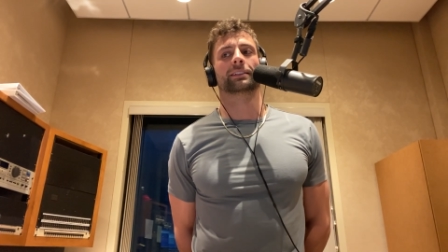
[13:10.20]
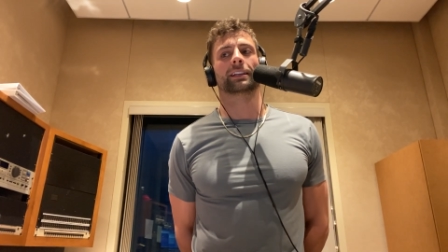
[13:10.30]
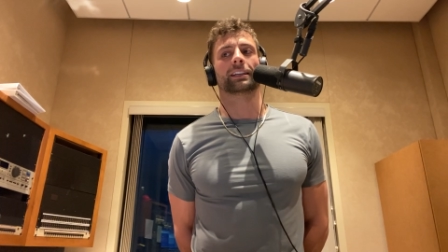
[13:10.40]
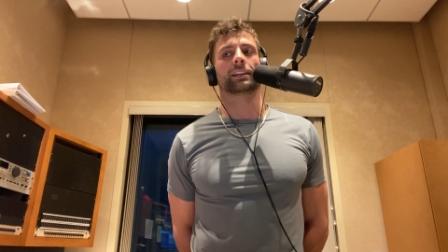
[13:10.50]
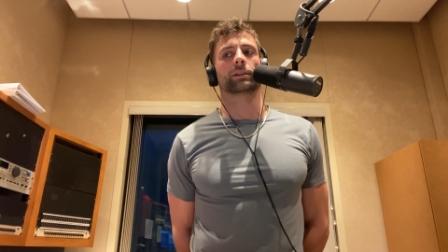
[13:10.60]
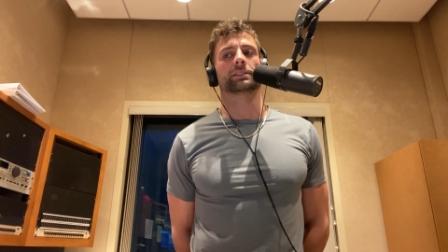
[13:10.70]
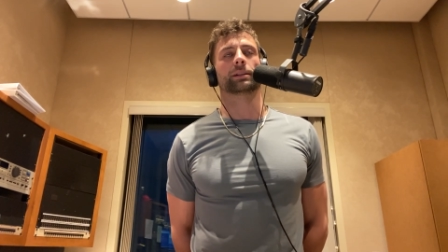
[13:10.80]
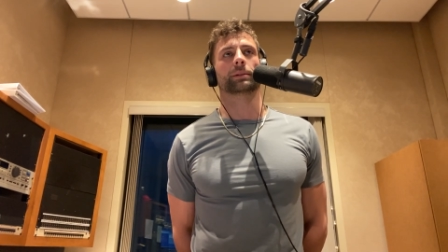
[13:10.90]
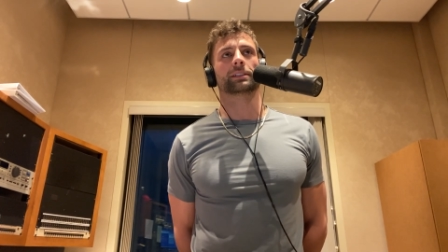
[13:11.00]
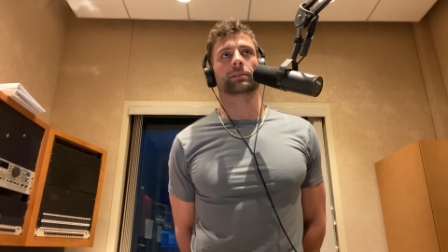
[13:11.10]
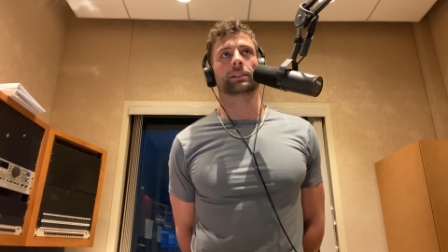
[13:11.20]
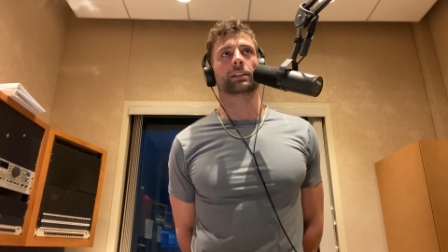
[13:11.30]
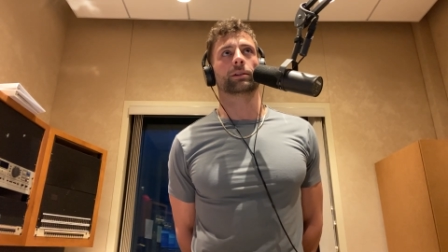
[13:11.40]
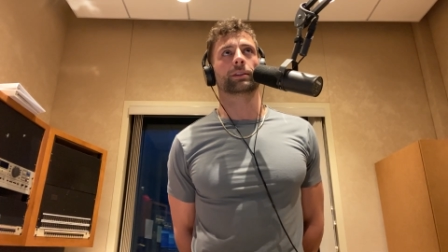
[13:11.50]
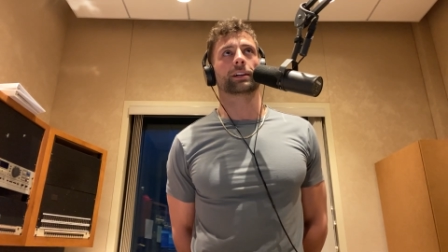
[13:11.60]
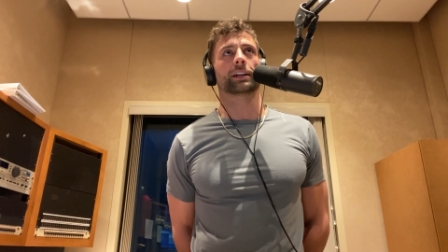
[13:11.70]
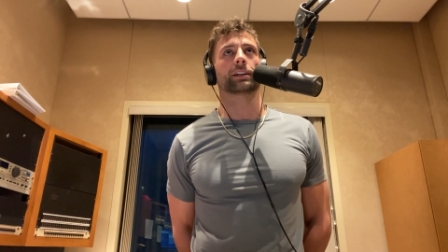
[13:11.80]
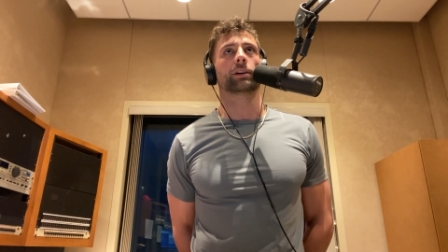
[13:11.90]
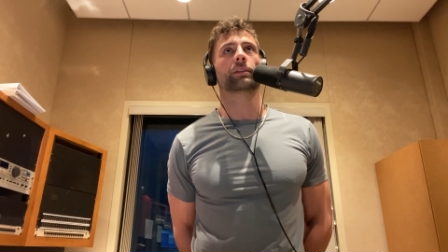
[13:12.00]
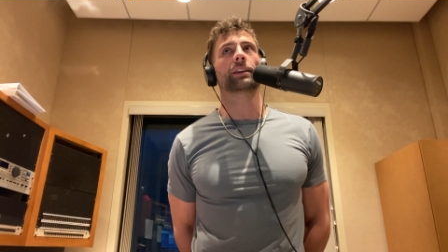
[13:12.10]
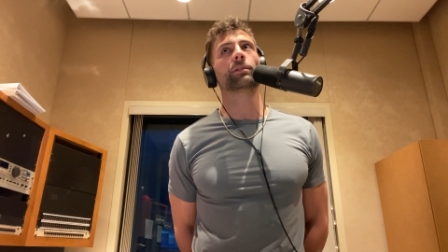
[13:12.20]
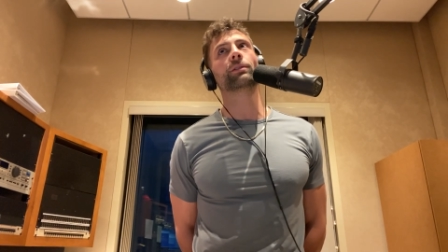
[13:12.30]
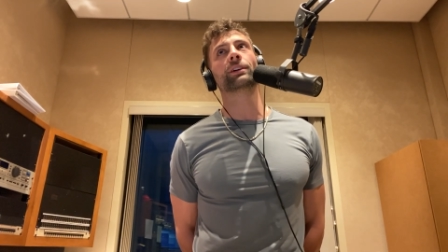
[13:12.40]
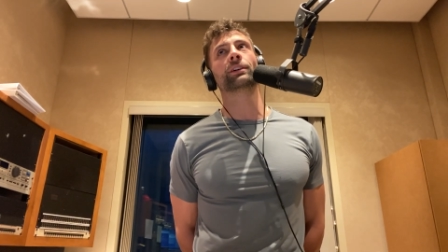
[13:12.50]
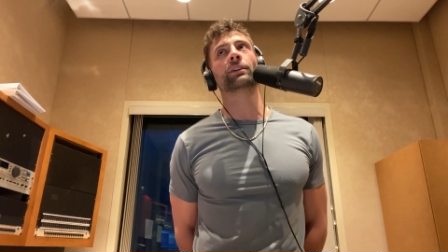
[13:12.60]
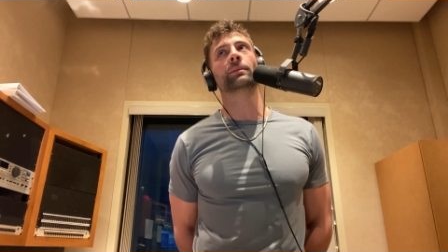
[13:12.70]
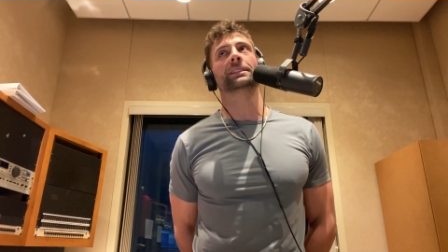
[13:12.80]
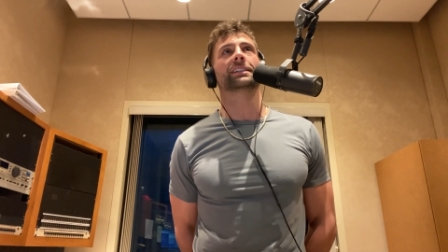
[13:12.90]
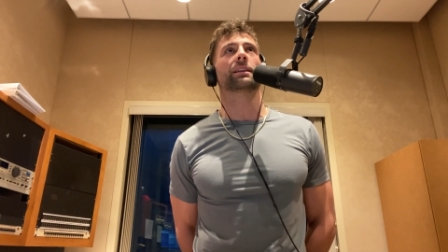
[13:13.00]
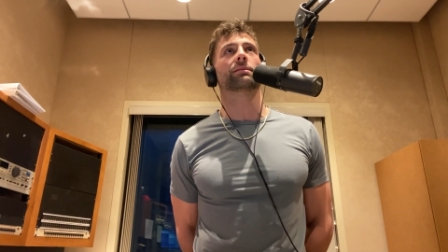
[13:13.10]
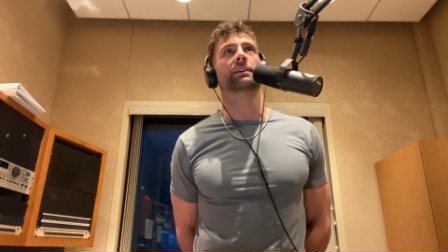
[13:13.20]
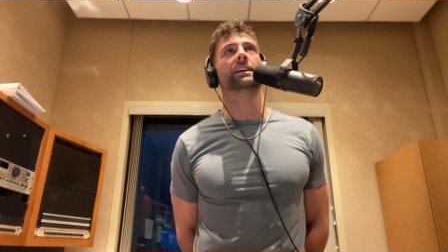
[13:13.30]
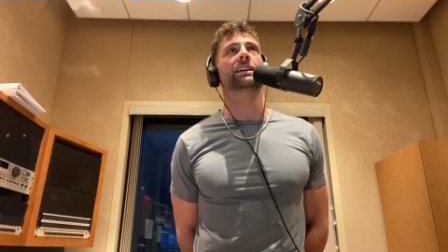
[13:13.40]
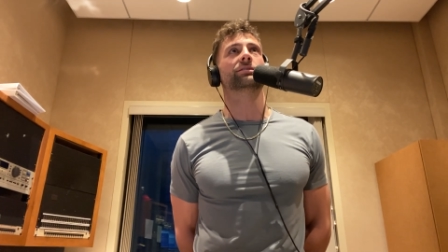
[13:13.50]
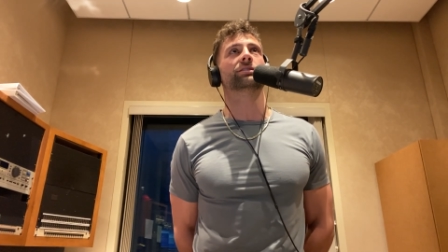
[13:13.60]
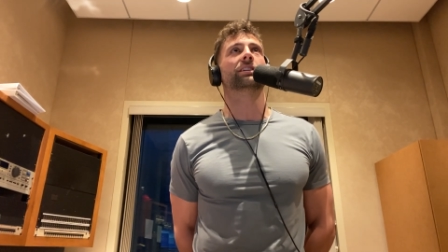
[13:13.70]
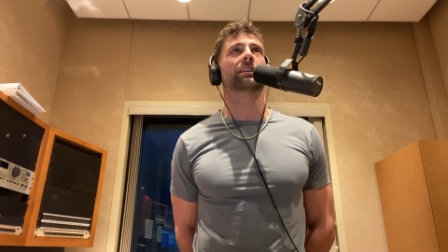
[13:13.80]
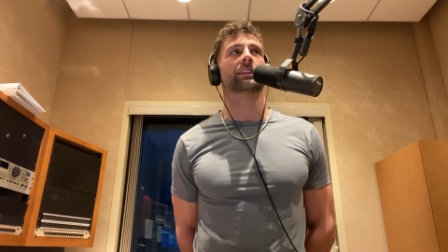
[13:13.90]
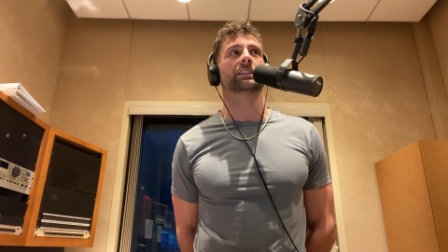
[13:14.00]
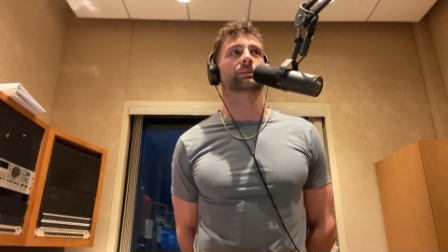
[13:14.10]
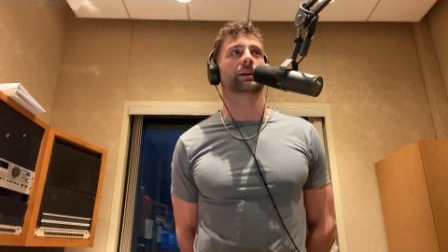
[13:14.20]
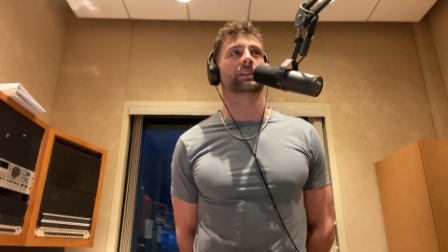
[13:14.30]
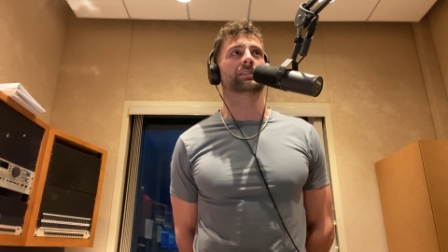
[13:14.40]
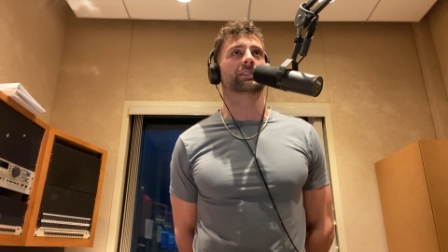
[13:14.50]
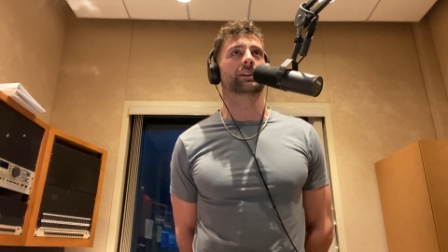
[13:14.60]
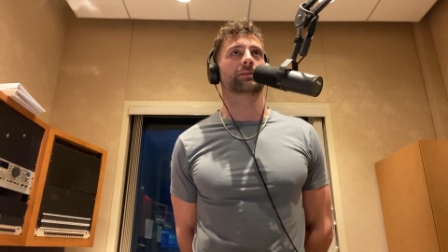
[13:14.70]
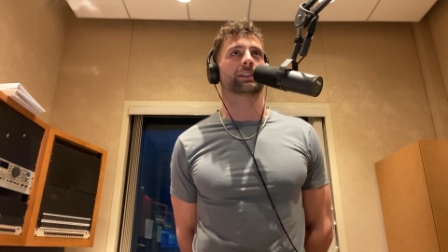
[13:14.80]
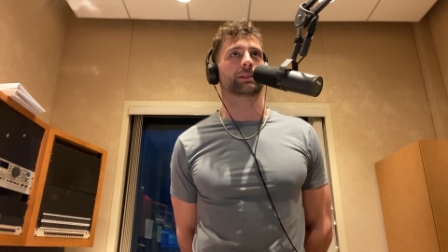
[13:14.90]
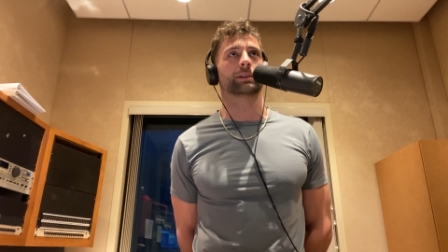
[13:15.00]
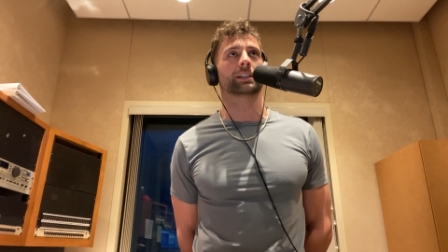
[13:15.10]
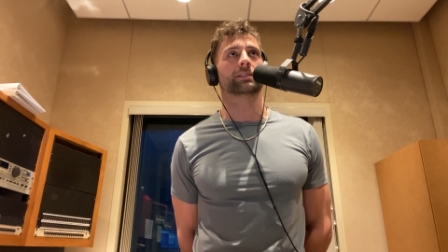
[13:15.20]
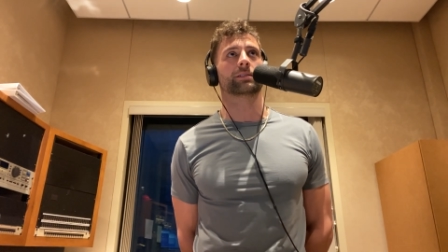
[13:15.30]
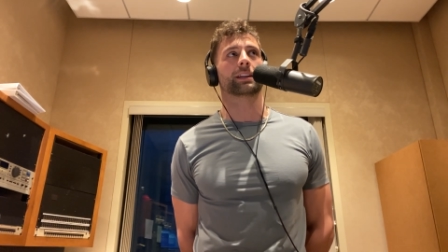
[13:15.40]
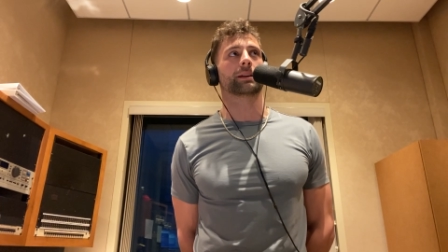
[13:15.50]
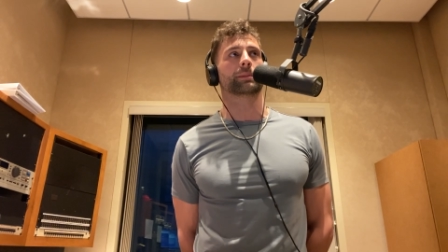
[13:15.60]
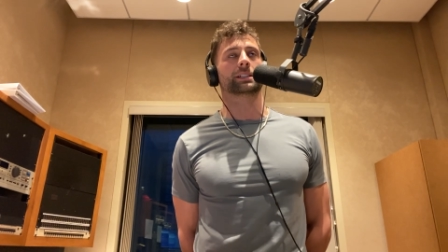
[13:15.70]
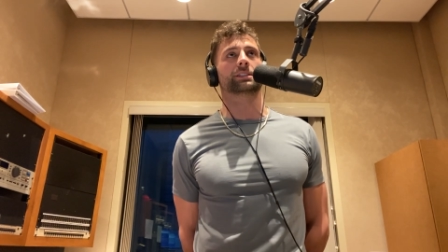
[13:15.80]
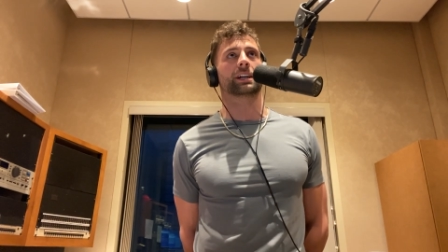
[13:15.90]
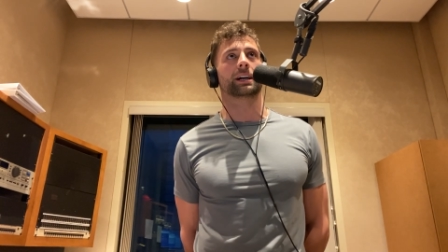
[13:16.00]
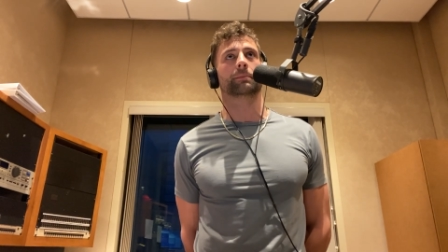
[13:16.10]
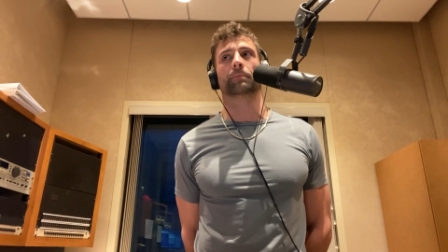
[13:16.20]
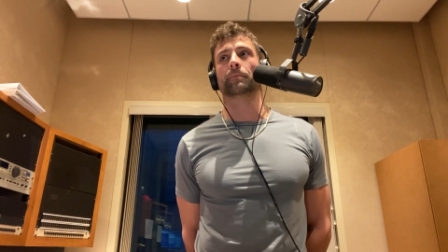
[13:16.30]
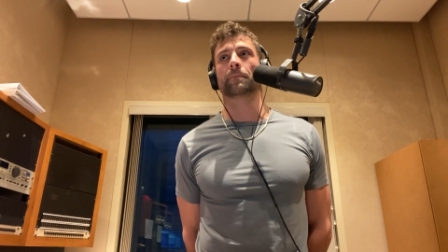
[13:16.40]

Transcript: like you know, when somebody you know, when they're like, go around the room and say three interesting things about yourself. Like we had to do that at my job.